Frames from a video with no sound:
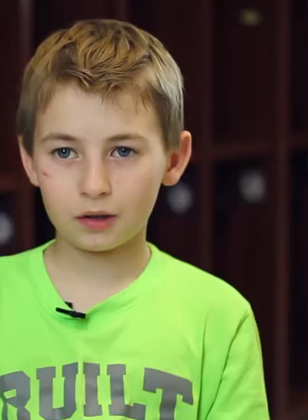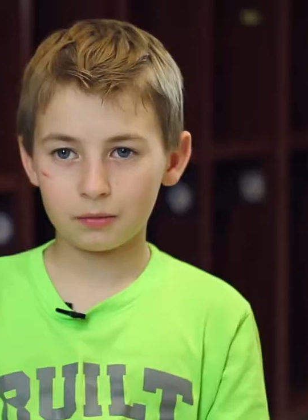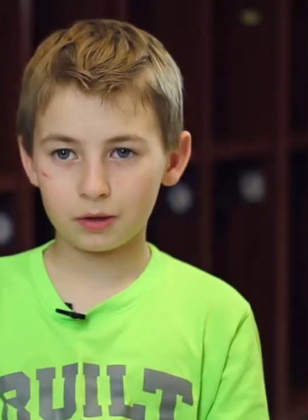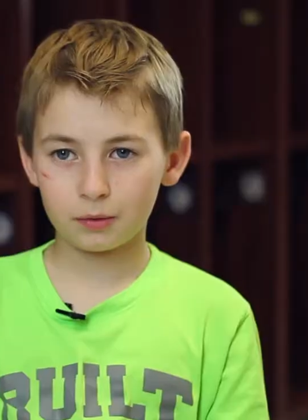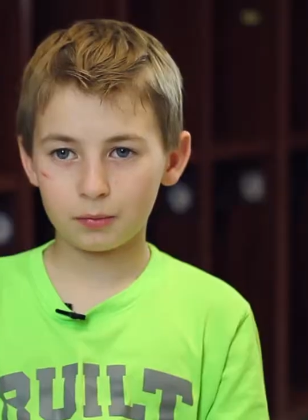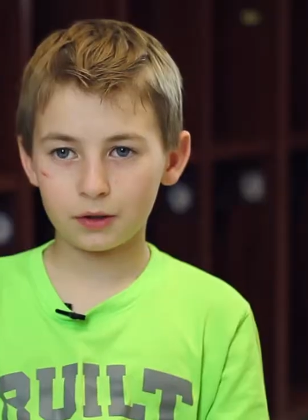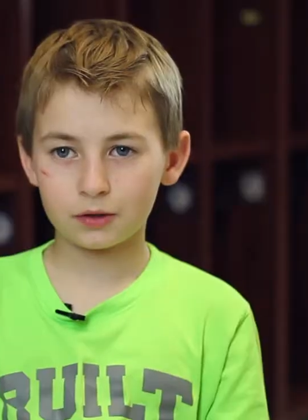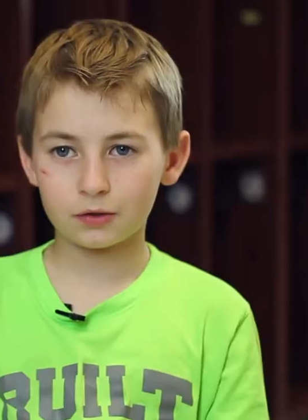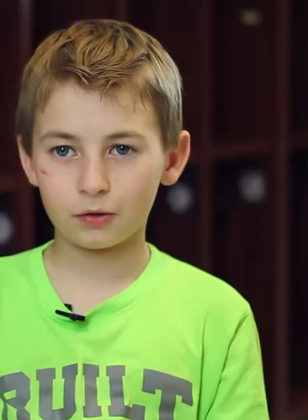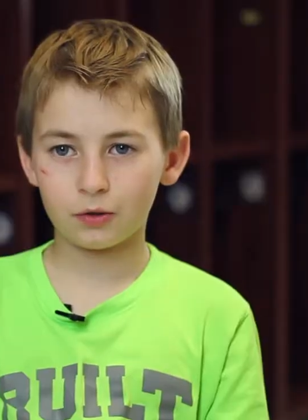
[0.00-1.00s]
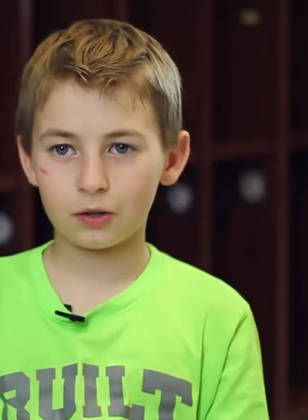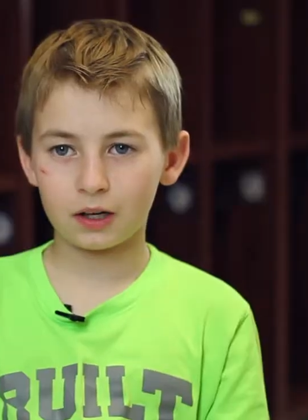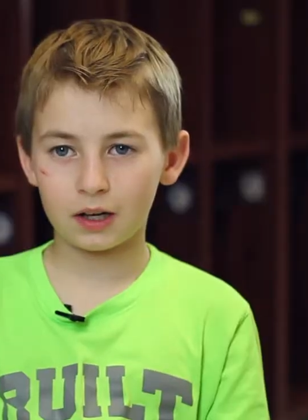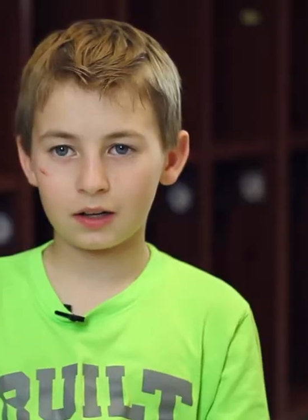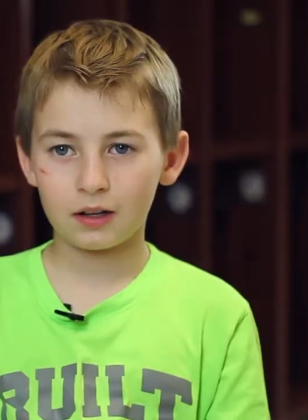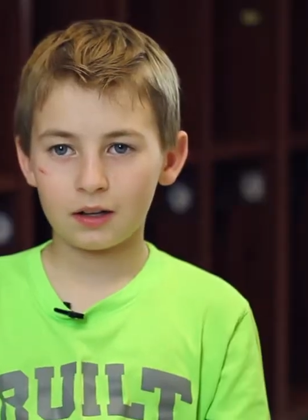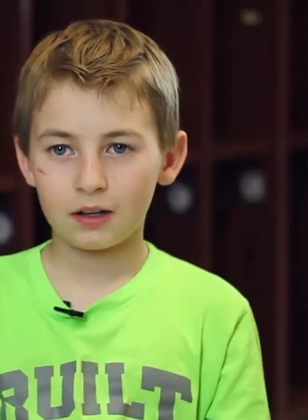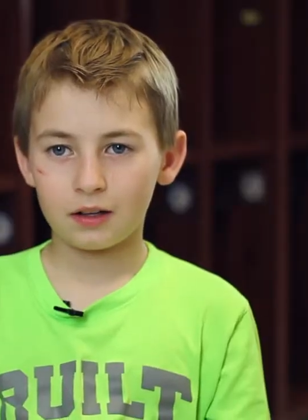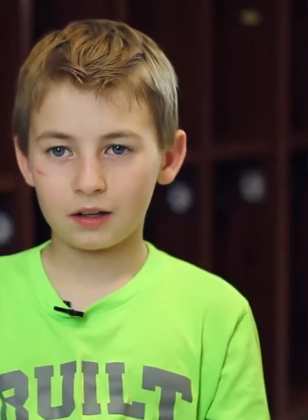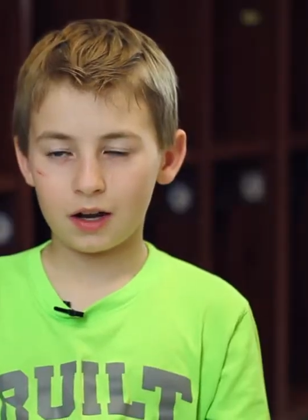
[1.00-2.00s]
love Liberty Preschool and
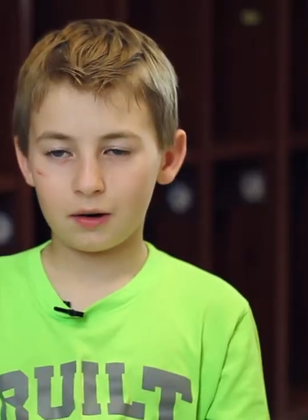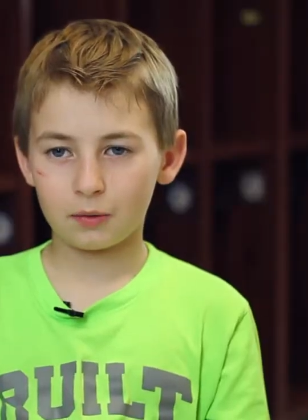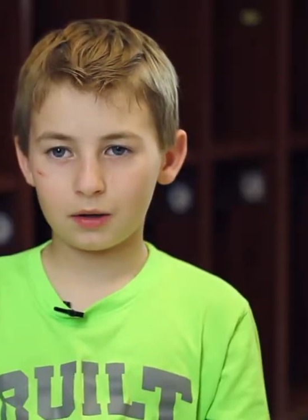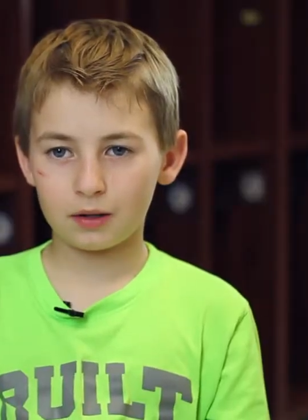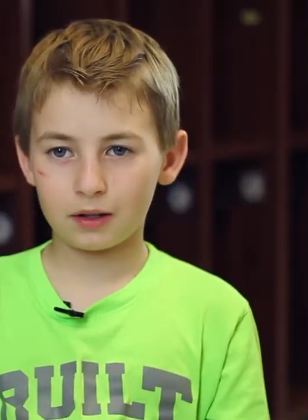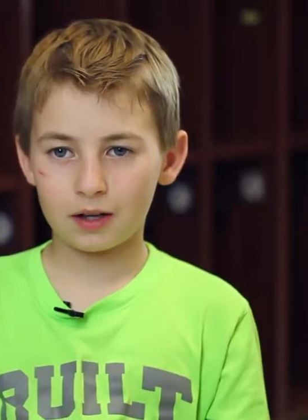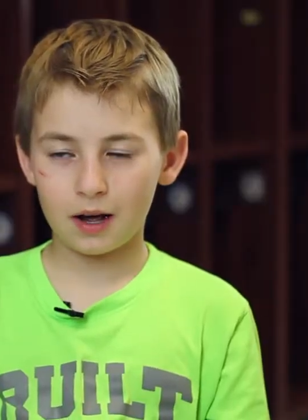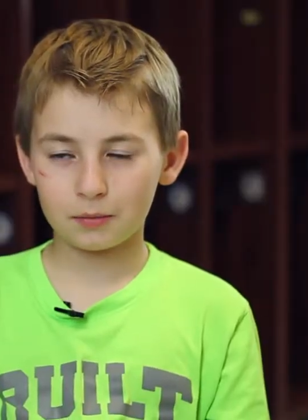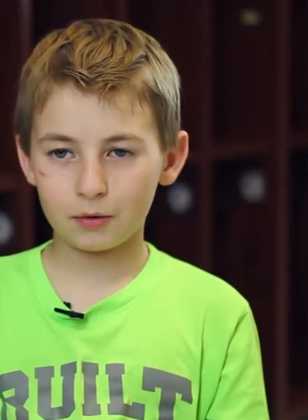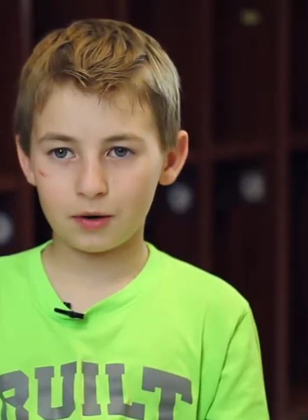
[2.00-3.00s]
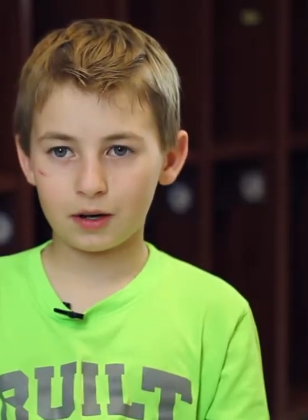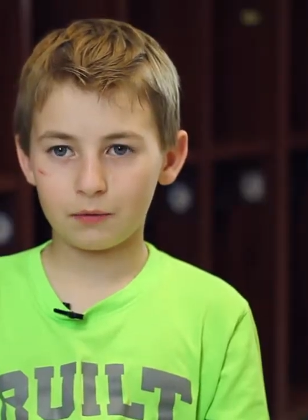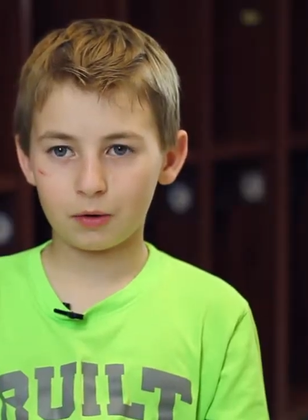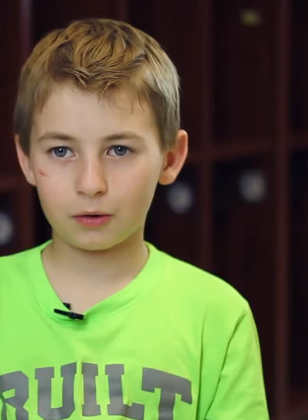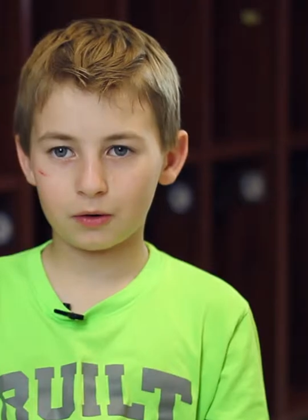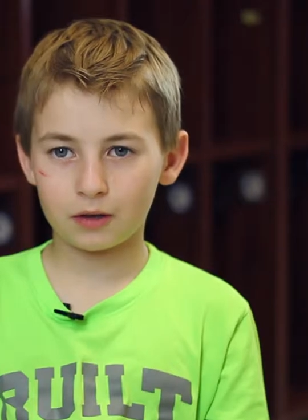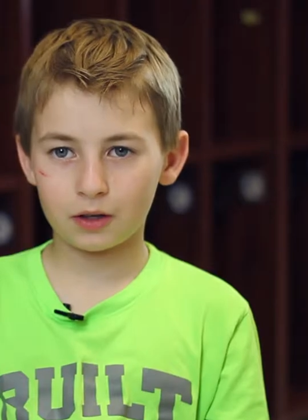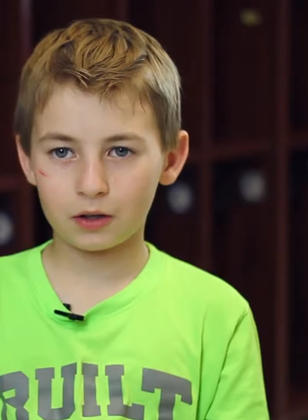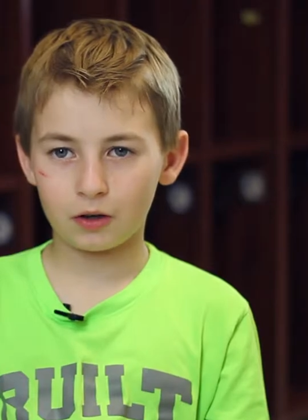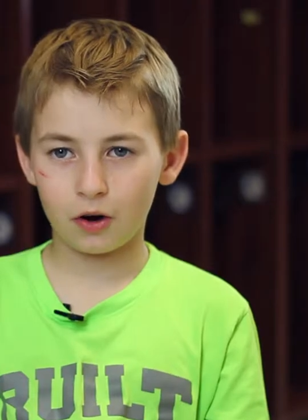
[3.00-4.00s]
I, it, got, it got me ready for
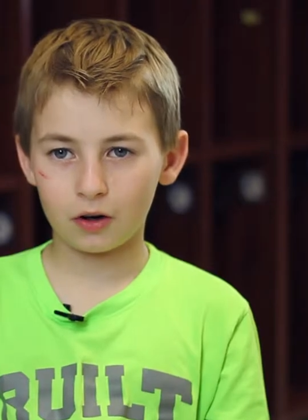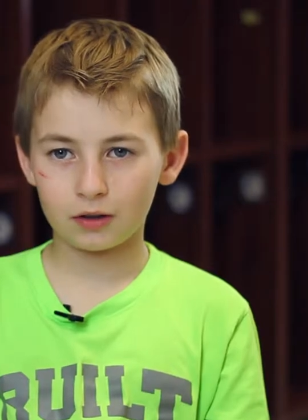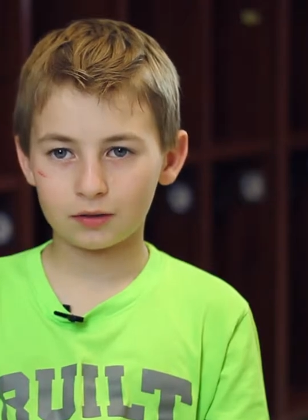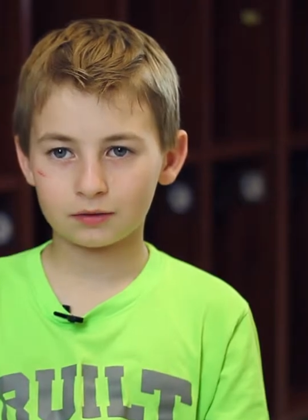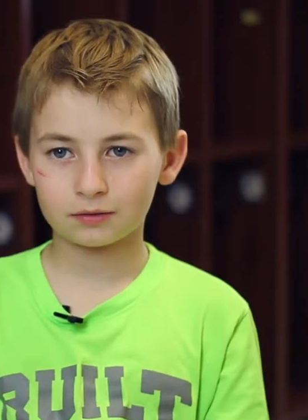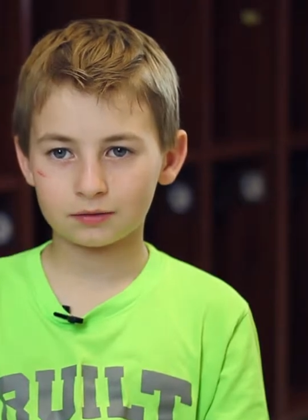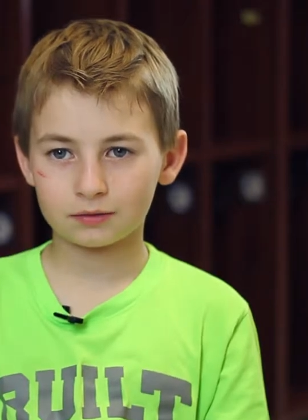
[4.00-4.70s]
kindergarten.